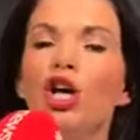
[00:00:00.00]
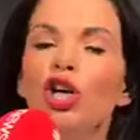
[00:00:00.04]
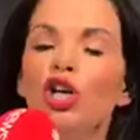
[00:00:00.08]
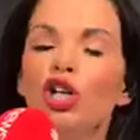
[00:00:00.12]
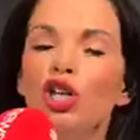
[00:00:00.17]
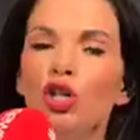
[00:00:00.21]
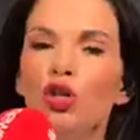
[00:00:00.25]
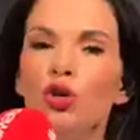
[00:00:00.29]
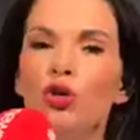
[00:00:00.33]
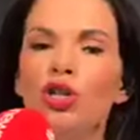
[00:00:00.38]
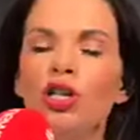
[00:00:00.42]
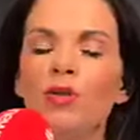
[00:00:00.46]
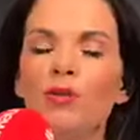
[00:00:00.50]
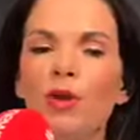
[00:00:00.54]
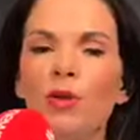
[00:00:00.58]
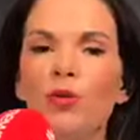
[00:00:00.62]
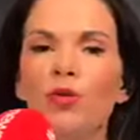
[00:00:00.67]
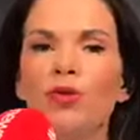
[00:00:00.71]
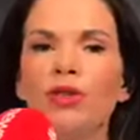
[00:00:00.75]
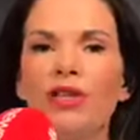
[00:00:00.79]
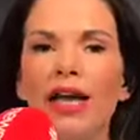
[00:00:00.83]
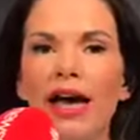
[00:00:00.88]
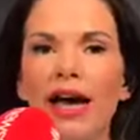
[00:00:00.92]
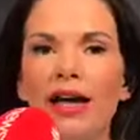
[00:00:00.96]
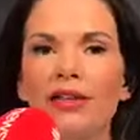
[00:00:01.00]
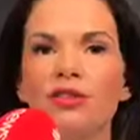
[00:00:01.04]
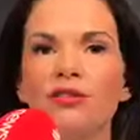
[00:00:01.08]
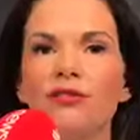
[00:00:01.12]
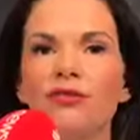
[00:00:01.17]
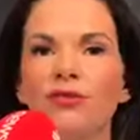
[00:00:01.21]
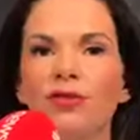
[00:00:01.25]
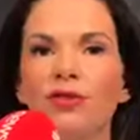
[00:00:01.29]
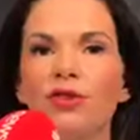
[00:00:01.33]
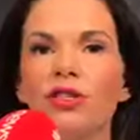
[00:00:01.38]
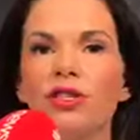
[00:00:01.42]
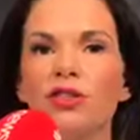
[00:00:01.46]
Usually people with hand and
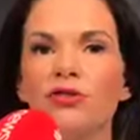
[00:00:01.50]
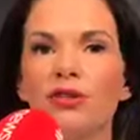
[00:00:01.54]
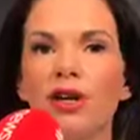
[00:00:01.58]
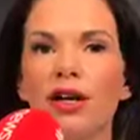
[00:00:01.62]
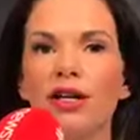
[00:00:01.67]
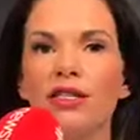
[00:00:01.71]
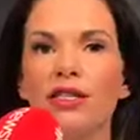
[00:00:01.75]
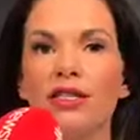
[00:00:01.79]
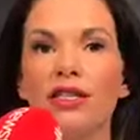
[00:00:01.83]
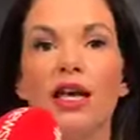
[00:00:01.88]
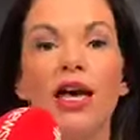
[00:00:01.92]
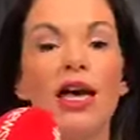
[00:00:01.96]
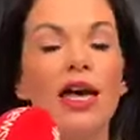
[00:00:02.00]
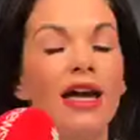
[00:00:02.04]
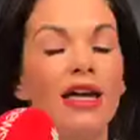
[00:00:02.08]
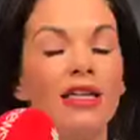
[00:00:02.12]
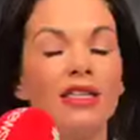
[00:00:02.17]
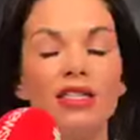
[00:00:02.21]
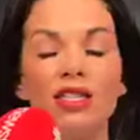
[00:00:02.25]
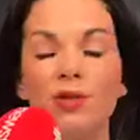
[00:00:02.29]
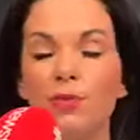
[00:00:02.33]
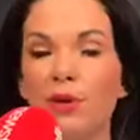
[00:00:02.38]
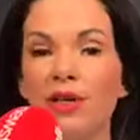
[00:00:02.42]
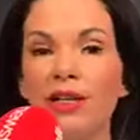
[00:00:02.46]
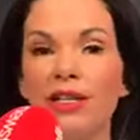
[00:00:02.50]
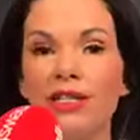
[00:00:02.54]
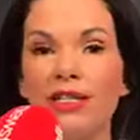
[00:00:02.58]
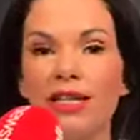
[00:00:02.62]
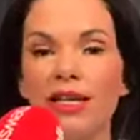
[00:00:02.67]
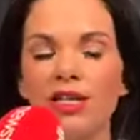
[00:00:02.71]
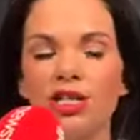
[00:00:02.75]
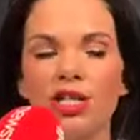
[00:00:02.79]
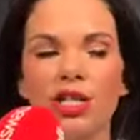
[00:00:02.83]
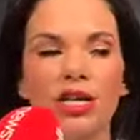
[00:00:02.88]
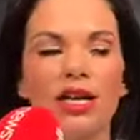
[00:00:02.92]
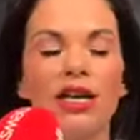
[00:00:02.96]
foot psoriasis, it's
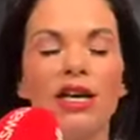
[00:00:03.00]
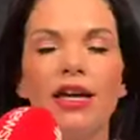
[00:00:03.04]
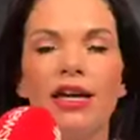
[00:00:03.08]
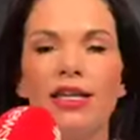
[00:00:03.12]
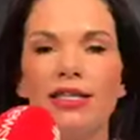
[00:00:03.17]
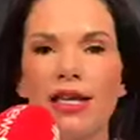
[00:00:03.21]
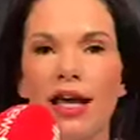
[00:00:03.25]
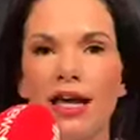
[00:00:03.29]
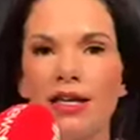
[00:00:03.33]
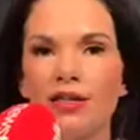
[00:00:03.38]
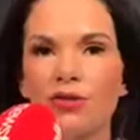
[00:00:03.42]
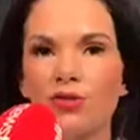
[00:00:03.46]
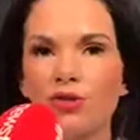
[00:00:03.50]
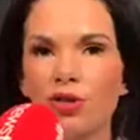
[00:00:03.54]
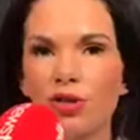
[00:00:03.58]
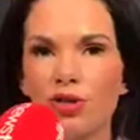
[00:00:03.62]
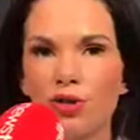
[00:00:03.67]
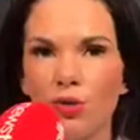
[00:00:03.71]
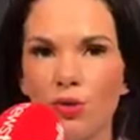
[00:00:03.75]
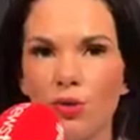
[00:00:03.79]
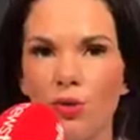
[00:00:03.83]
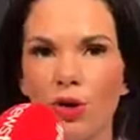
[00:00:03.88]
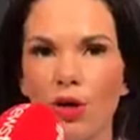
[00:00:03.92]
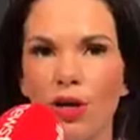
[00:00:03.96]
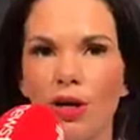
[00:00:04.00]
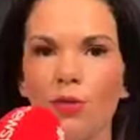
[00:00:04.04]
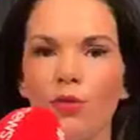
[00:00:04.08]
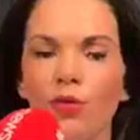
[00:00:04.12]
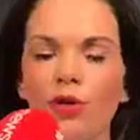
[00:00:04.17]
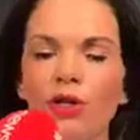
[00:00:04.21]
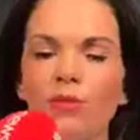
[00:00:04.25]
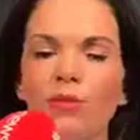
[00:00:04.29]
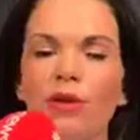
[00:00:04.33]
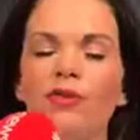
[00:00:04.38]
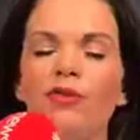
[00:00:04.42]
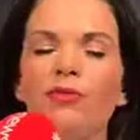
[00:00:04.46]
debilitating. His hands are sore. It
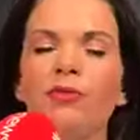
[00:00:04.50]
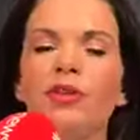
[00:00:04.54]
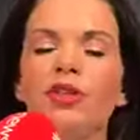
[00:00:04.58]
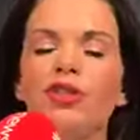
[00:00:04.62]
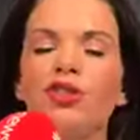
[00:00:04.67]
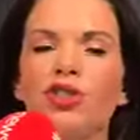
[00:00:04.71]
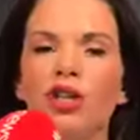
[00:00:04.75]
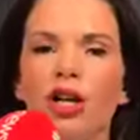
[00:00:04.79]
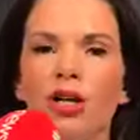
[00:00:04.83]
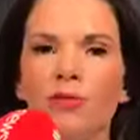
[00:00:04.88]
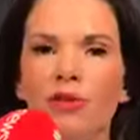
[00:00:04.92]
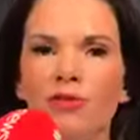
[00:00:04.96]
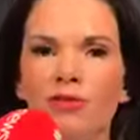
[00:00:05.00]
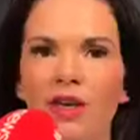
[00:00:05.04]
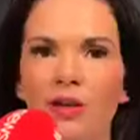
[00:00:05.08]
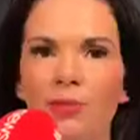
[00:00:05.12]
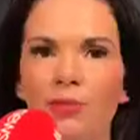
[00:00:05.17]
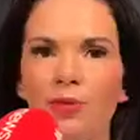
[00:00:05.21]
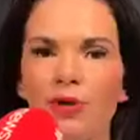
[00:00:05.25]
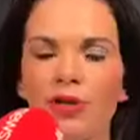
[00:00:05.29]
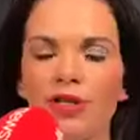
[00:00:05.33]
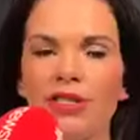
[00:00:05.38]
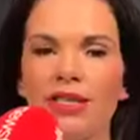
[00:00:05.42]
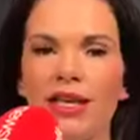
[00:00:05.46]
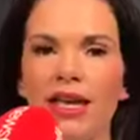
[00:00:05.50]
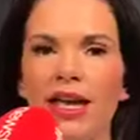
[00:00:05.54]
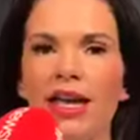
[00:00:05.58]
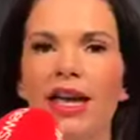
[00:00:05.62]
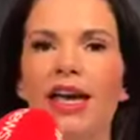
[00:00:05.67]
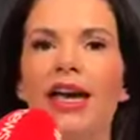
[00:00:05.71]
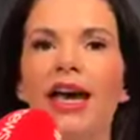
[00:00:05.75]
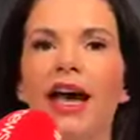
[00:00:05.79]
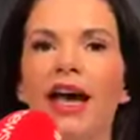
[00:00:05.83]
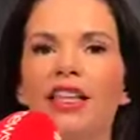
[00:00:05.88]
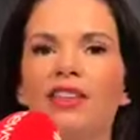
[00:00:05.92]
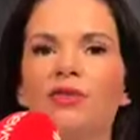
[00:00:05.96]
wouldn't be from the dermavip per se.
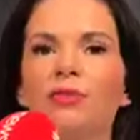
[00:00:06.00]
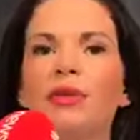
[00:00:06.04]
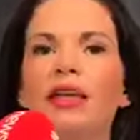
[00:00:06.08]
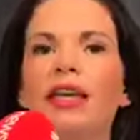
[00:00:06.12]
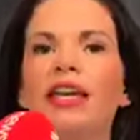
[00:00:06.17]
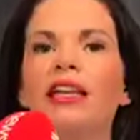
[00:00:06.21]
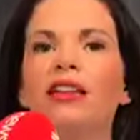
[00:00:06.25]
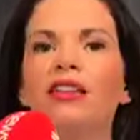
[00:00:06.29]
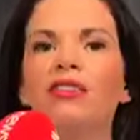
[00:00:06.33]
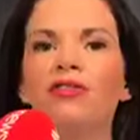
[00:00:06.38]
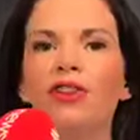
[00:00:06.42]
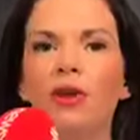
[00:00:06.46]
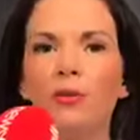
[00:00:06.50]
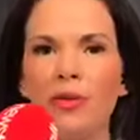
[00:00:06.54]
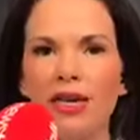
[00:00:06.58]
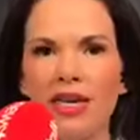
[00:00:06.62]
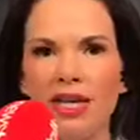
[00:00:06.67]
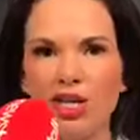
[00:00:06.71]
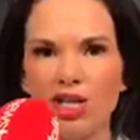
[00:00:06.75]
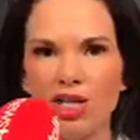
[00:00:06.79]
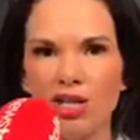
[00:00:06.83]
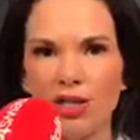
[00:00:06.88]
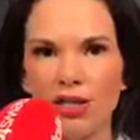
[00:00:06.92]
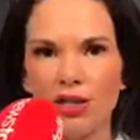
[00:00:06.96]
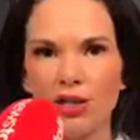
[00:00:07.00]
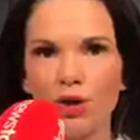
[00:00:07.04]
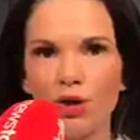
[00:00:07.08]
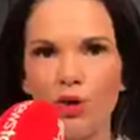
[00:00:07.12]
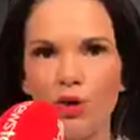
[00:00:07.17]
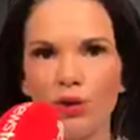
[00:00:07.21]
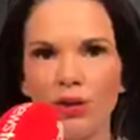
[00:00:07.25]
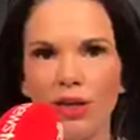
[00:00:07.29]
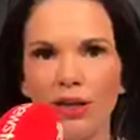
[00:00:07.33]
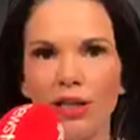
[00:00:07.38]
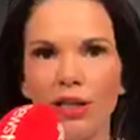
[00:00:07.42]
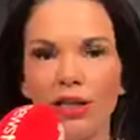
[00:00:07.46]
It's from the inflammation that's
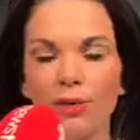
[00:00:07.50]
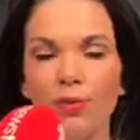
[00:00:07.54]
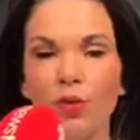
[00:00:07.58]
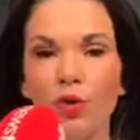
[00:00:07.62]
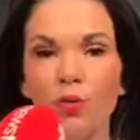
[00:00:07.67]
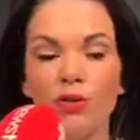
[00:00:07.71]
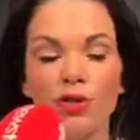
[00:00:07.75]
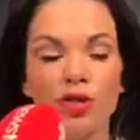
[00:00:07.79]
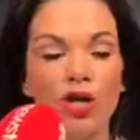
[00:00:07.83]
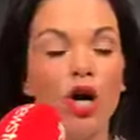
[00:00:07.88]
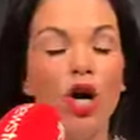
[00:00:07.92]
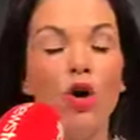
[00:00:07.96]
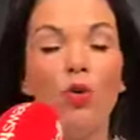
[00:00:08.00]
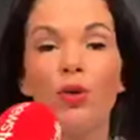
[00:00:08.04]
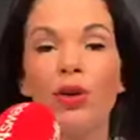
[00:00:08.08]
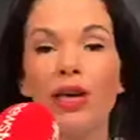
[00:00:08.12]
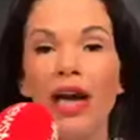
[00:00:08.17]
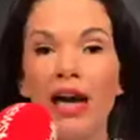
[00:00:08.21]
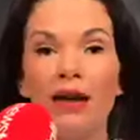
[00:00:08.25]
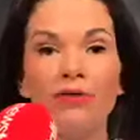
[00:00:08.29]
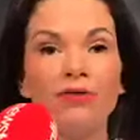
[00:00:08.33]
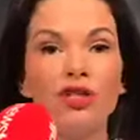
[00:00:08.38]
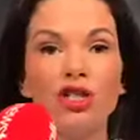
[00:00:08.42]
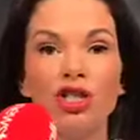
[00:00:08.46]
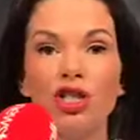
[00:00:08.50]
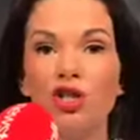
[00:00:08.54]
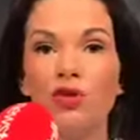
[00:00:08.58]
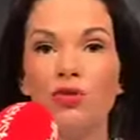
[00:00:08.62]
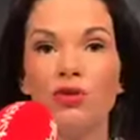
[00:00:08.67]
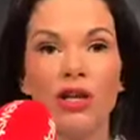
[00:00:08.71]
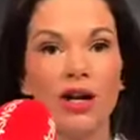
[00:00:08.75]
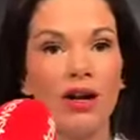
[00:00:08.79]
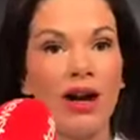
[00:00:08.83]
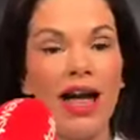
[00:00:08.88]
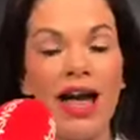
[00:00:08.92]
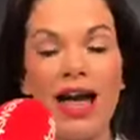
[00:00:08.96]
going on at the moment. We have to
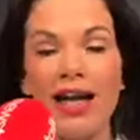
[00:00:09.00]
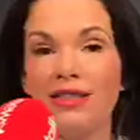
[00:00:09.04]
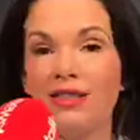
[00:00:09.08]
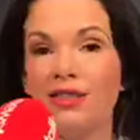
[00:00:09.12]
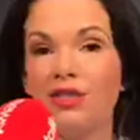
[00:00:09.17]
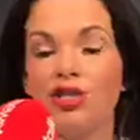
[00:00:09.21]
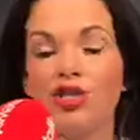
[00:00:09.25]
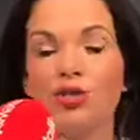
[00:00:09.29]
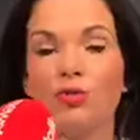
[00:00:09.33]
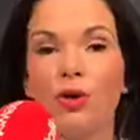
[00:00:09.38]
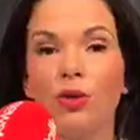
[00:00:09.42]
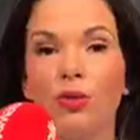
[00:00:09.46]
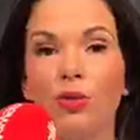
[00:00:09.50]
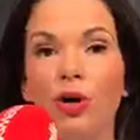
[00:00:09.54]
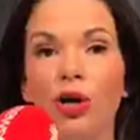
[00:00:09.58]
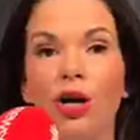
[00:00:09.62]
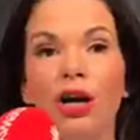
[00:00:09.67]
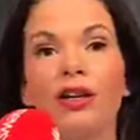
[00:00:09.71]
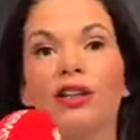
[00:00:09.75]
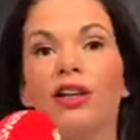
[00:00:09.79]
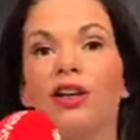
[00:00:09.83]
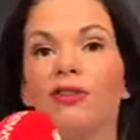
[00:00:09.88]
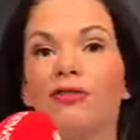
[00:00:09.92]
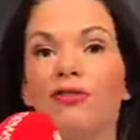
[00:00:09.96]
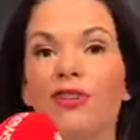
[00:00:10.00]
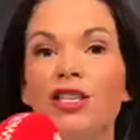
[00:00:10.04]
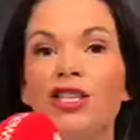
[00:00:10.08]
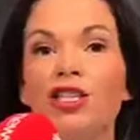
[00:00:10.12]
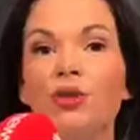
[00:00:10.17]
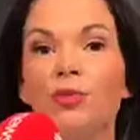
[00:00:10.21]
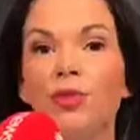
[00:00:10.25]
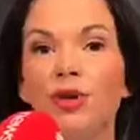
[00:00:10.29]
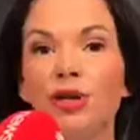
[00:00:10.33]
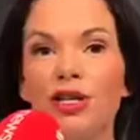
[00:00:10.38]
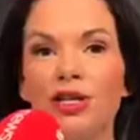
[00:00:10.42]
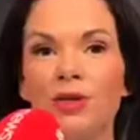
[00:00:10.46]
use our hands to do our work and our feet
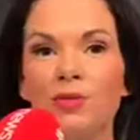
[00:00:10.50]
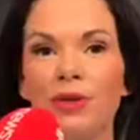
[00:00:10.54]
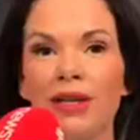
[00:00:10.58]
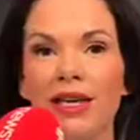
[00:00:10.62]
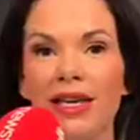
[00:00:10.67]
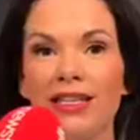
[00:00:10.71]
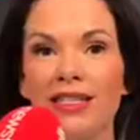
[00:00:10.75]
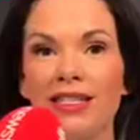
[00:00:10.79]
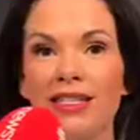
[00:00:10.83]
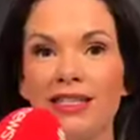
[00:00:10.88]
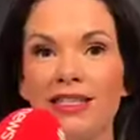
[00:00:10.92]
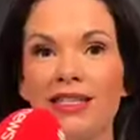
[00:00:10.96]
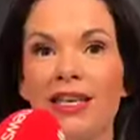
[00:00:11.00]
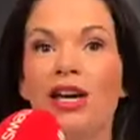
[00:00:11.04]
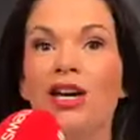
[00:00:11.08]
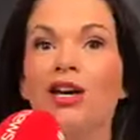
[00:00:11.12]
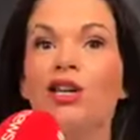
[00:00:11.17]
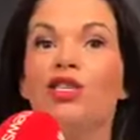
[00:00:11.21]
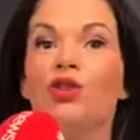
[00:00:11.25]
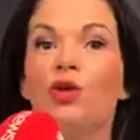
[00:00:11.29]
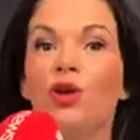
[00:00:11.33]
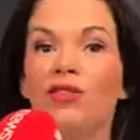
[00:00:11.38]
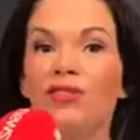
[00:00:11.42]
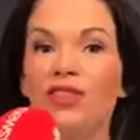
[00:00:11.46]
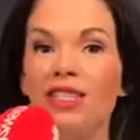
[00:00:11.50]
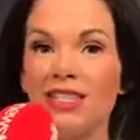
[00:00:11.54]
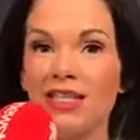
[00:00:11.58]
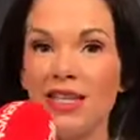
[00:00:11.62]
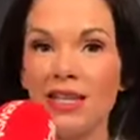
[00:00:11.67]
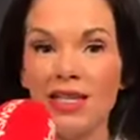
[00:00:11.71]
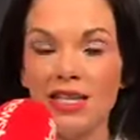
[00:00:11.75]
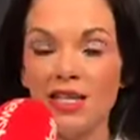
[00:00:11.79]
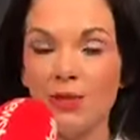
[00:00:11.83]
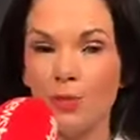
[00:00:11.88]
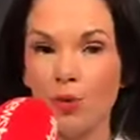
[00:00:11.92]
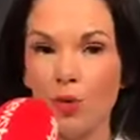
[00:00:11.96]
to bring us places. So if the
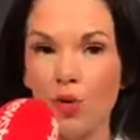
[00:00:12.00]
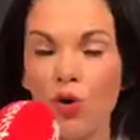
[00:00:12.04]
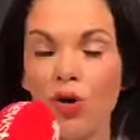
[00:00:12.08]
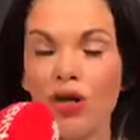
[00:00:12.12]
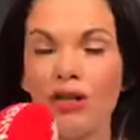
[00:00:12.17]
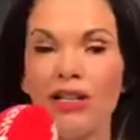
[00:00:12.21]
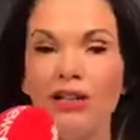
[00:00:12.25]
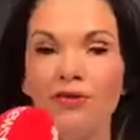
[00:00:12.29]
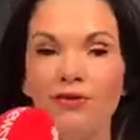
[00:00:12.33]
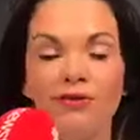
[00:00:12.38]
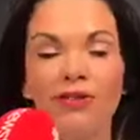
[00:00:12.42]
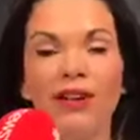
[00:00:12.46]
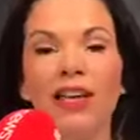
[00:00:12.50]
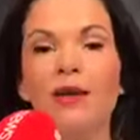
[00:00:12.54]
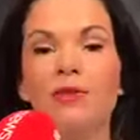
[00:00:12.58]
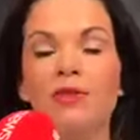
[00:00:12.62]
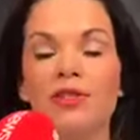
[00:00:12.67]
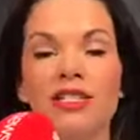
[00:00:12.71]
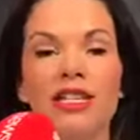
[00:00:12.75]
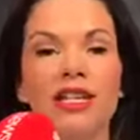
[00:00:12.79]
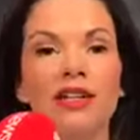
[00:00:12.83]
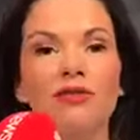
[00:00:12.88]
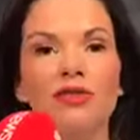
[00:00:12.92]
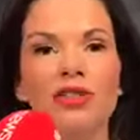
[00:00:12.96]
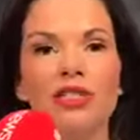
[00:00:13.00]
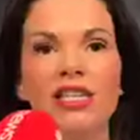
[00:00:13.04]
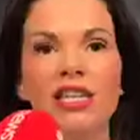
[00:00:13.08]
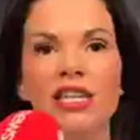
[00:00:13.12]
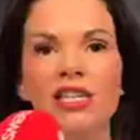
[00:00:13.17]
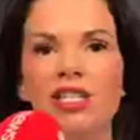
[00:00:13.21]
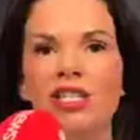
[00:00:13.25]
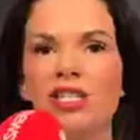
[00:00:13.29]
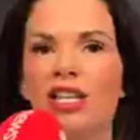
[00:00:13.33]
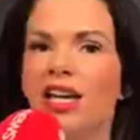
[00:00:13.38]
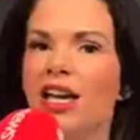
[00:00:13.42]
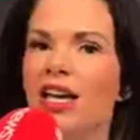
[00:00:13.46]
skin is broken, inflamed and
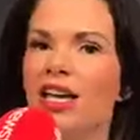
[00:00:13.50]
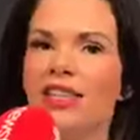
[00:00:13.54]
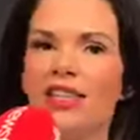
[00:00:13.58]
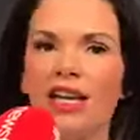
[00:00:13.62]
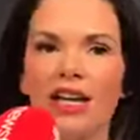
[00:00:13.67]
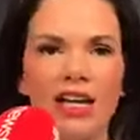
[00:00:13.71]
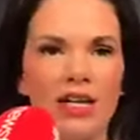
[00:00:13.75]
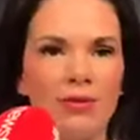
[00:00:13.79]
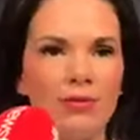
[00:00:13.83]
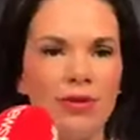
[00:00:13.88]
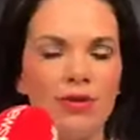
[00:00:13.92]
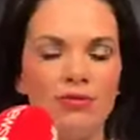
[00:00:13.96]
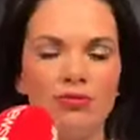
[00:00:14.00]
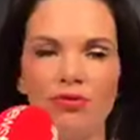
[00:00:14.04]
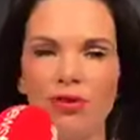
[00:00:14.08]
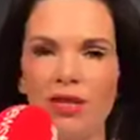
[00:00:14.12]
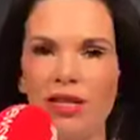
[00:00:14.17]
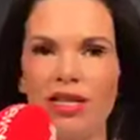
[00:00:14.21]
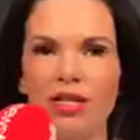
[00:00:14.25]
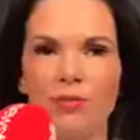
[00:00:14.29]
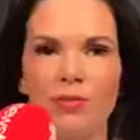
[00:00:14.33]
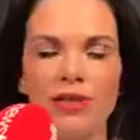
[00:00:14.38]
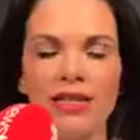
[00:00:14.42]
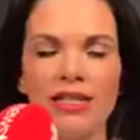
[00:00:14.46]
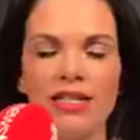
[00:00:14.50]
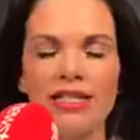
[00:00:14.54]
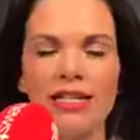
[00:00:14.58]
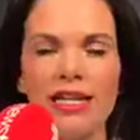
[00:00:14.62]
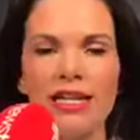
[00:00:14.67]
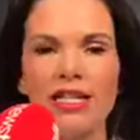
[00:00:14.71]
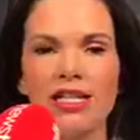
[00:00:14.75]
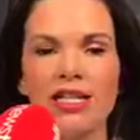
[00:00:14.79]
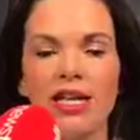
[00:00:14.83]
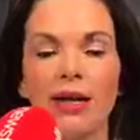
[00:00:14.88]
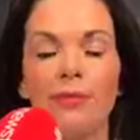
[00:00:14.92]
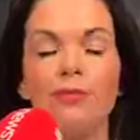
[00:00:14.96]
irritated, that can be really
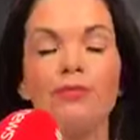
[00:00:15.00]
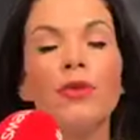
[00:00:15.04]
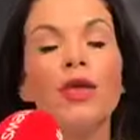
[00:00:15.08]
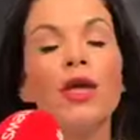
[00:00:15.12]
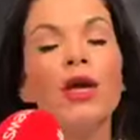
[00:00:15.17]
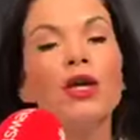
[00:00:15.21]
debilitating.